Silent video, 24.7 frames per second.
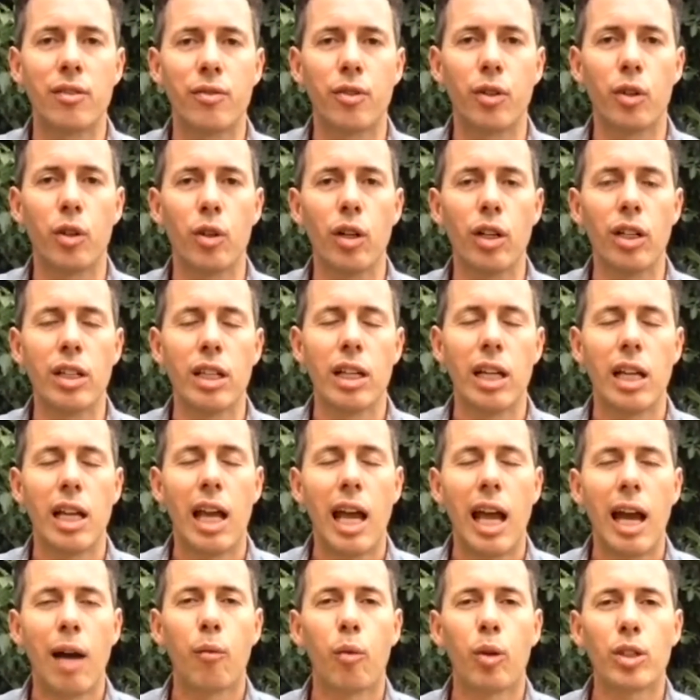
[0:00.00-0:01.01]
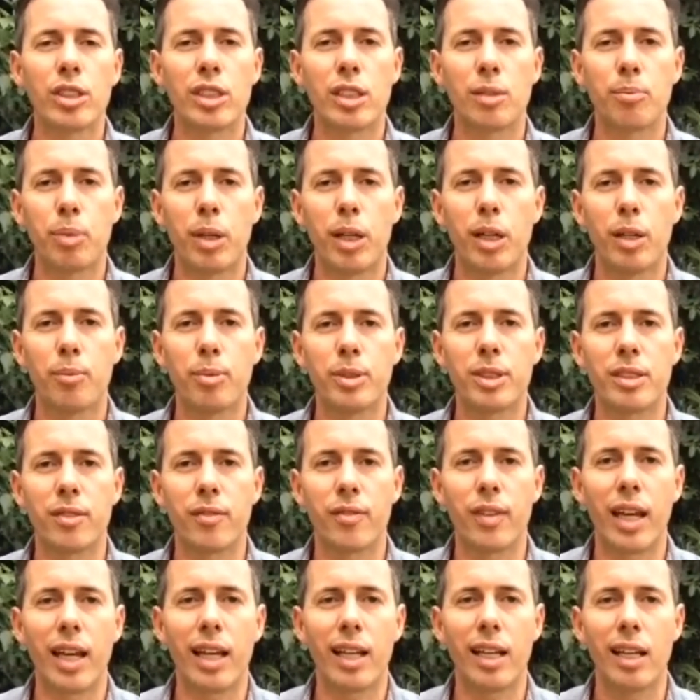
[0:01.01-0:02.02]
for it. And what's the purpose of
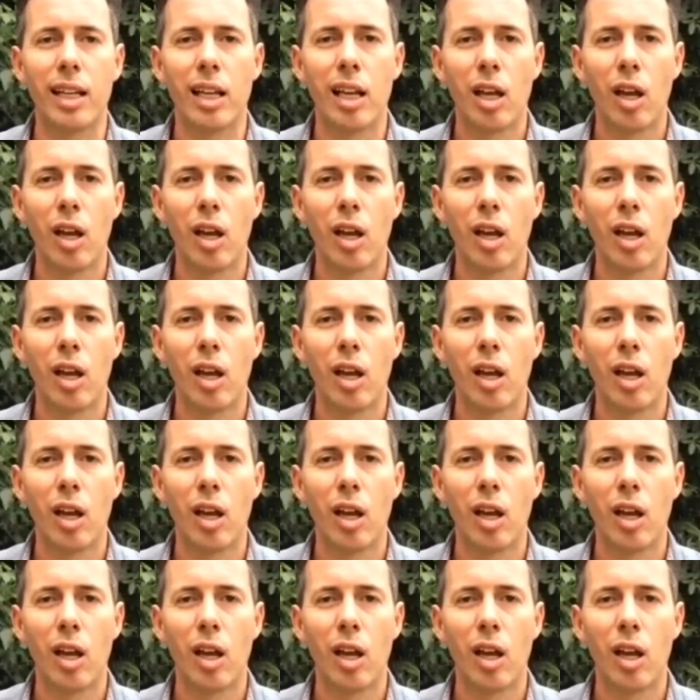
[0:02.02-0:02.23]
that?